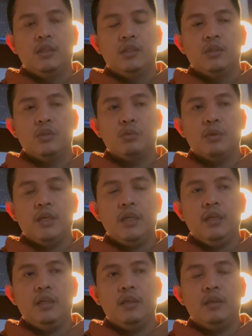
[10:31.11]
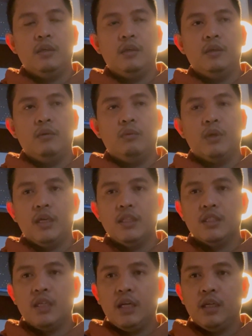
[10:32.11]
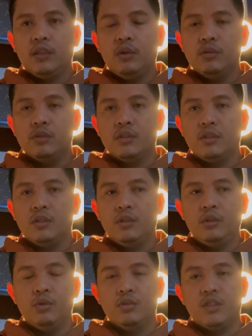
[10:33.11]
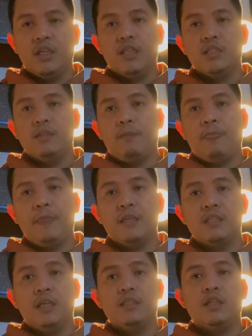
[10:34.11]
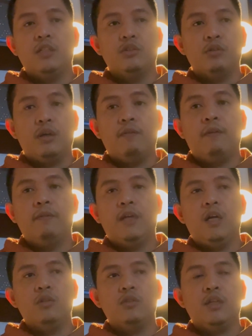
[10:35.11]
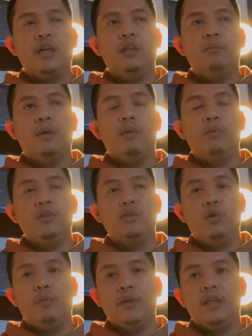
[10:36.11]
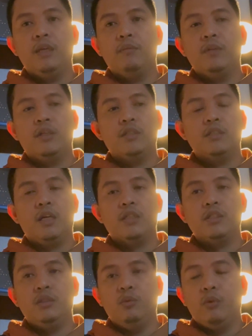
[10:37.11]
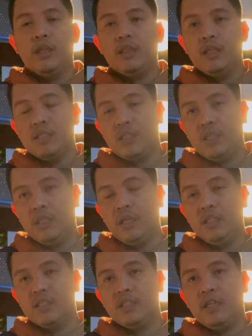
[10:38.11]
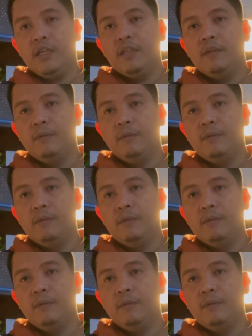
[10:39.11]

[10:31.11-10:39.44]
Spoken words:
Because when I check those sets, the sets are dry from the outside, but when you open them, there's actually wetness in the inside.